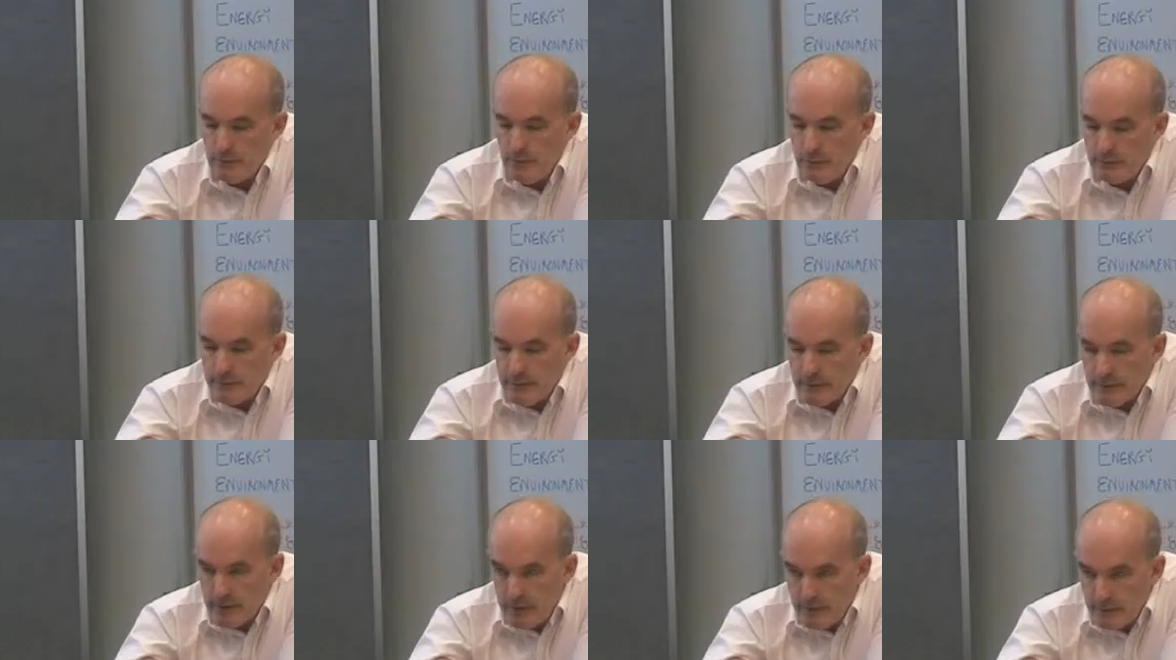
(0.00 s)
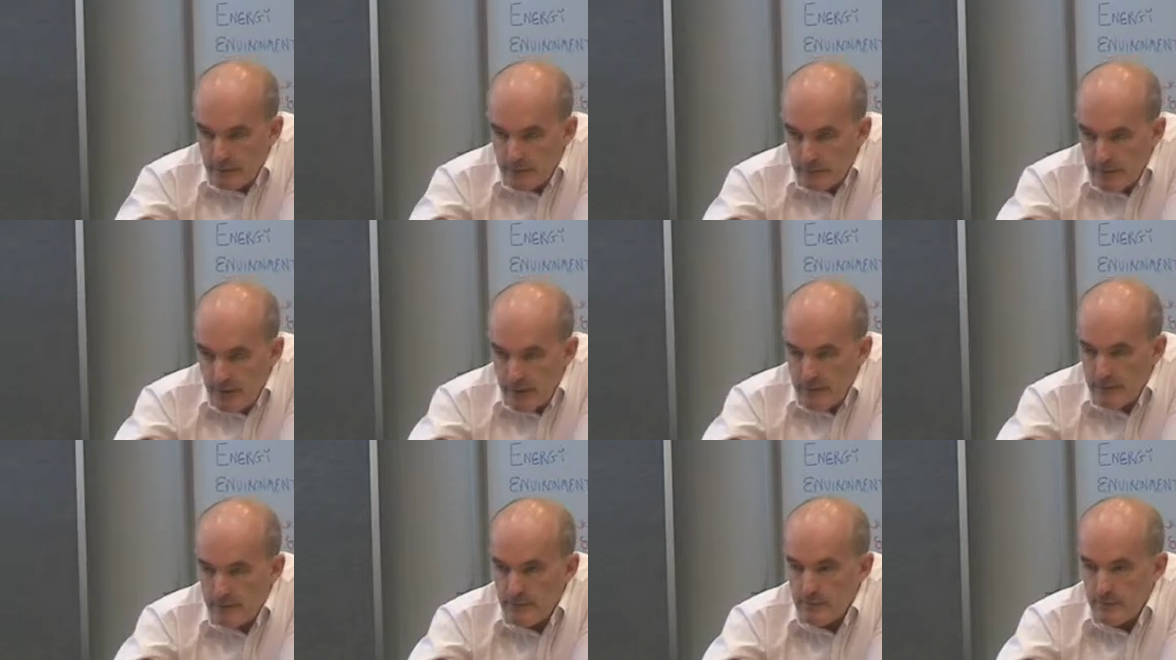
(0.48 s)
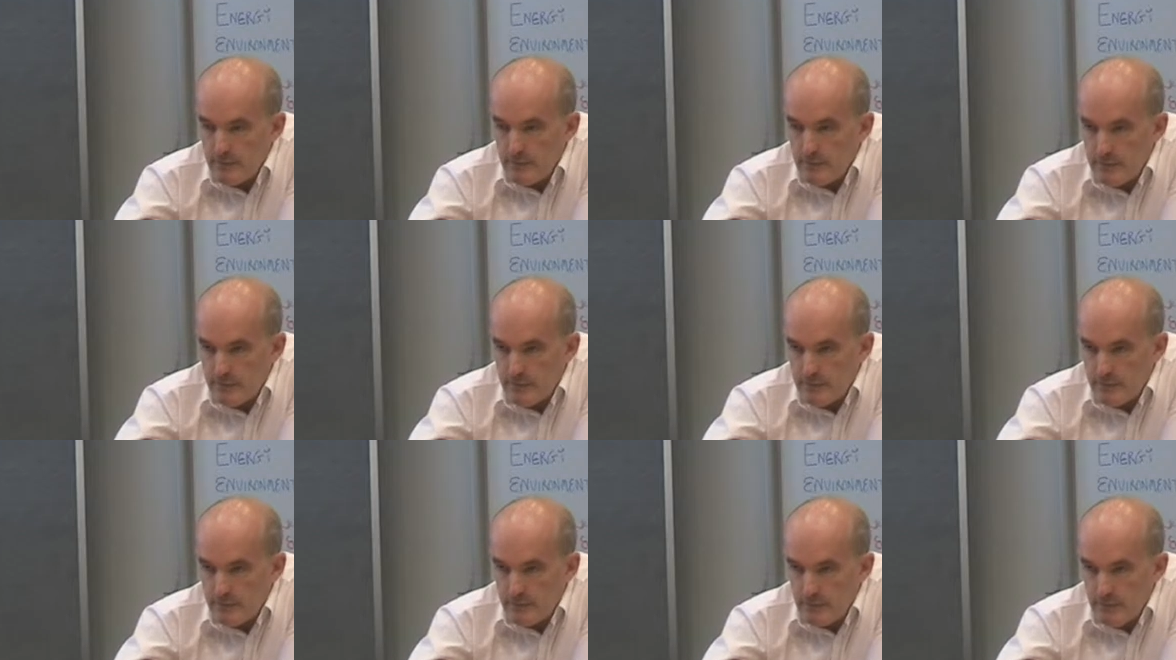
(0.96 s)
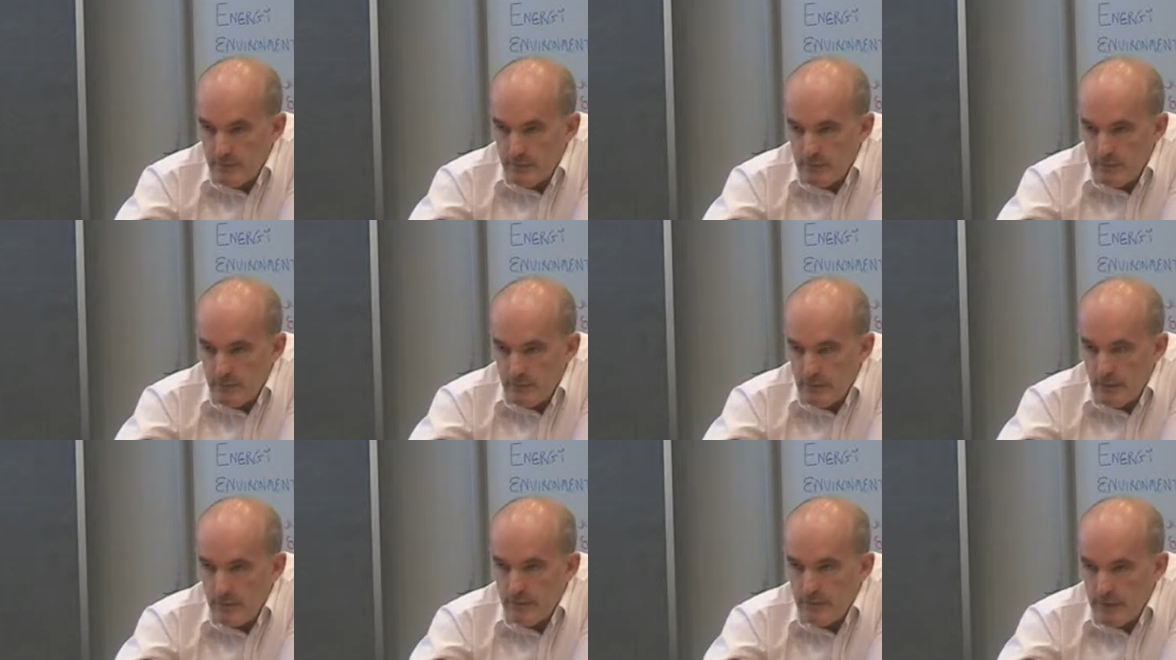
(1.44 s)
not the consensus
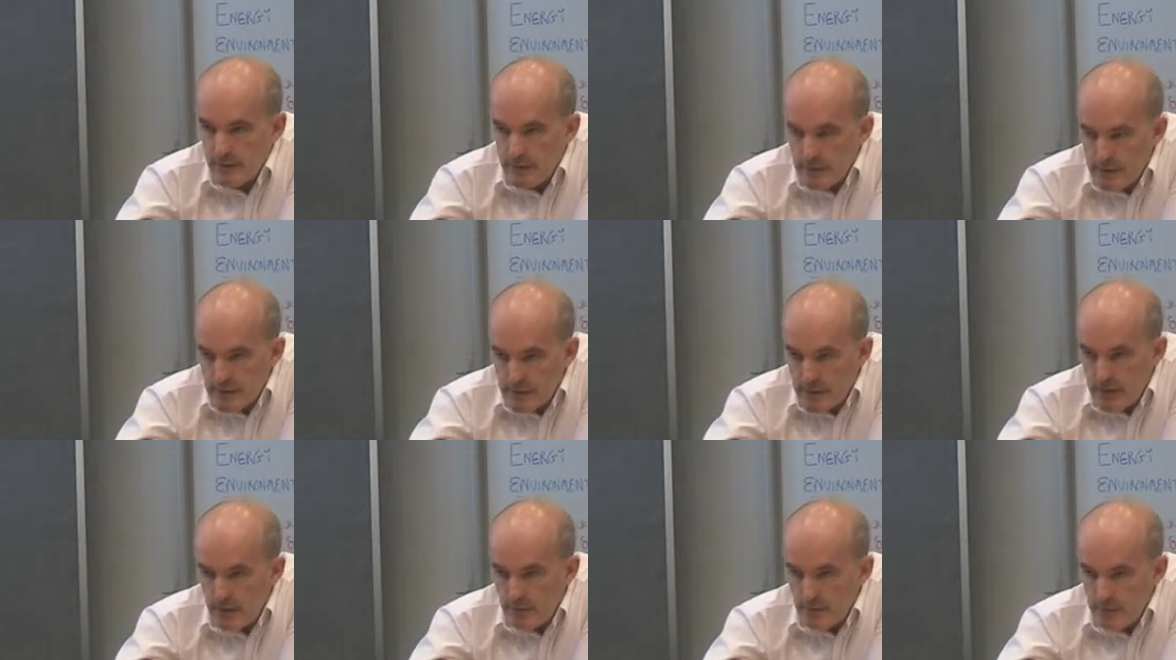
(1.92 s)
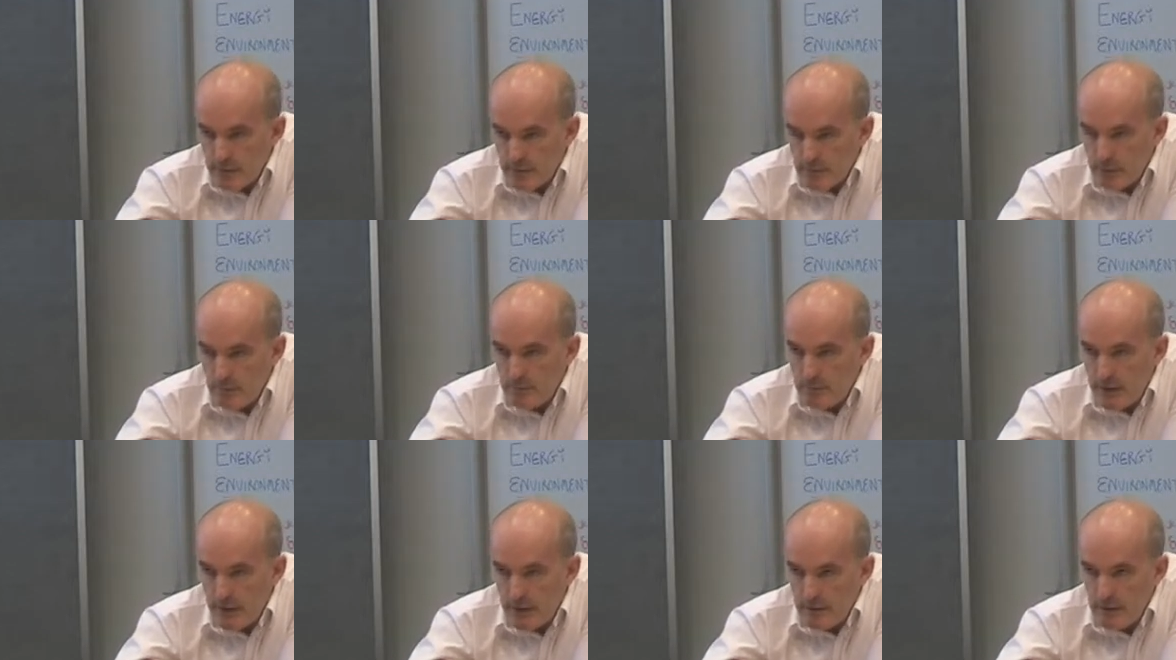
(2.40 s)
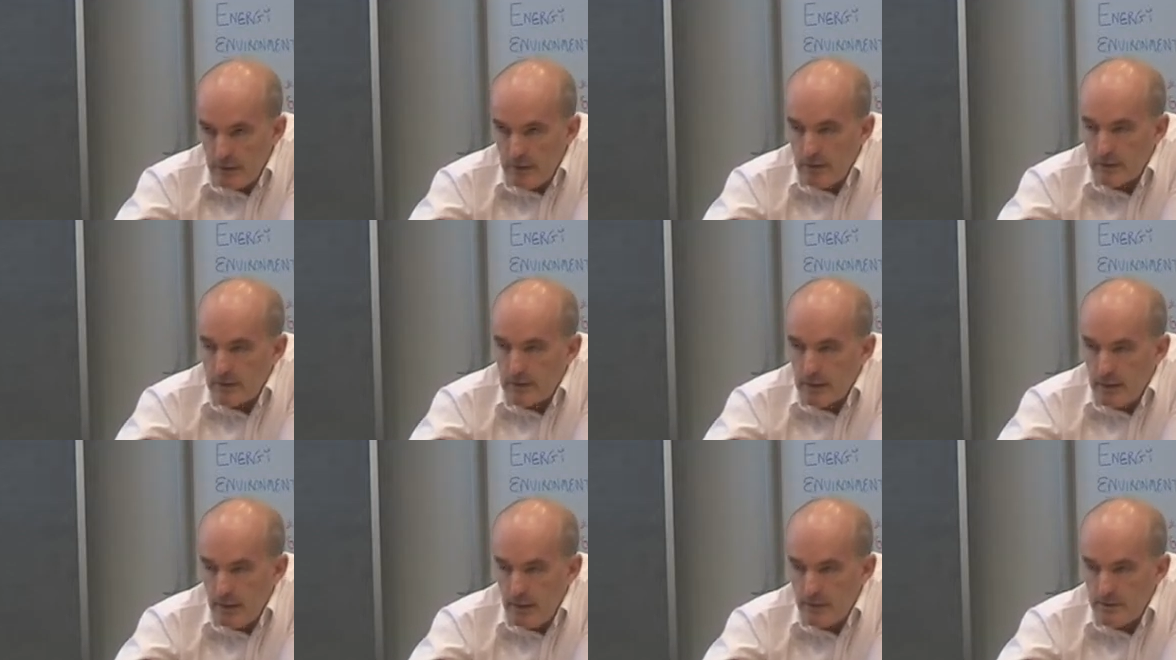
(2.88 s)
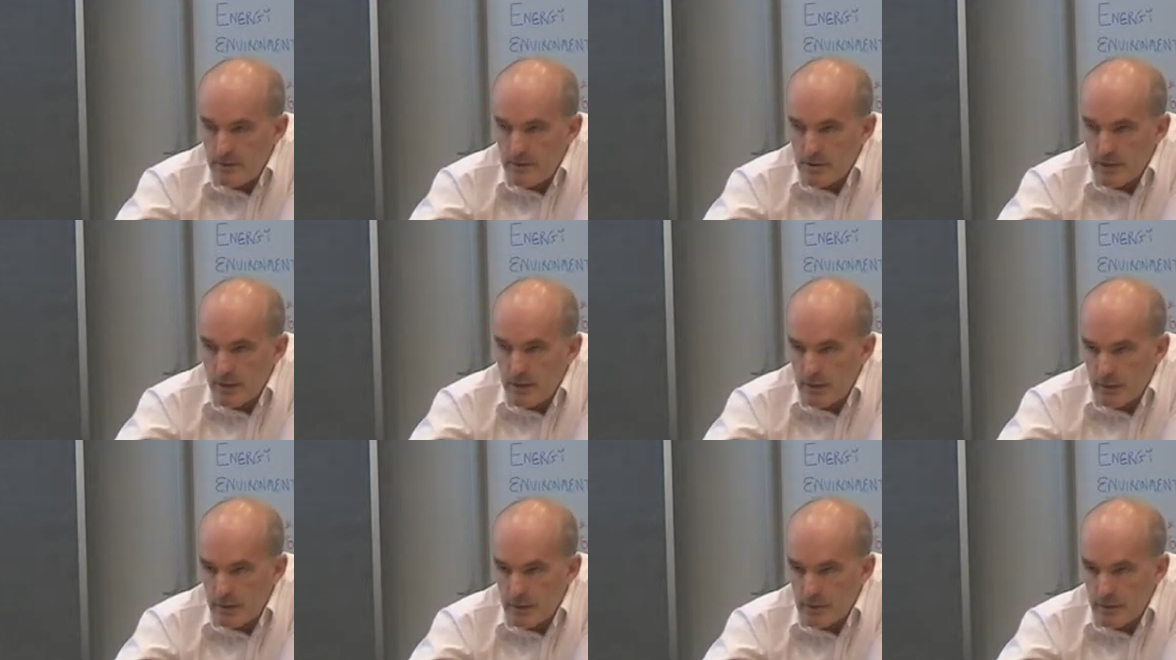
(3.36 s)
of the Intergovernmental Panel on Climate
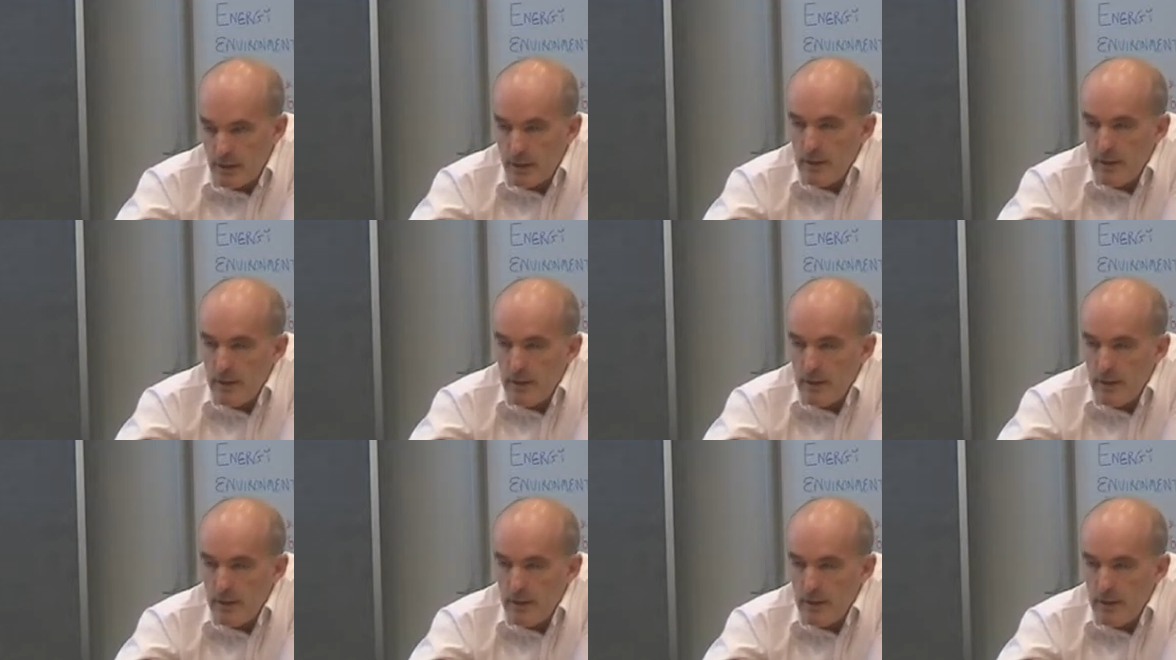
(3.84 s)
Change,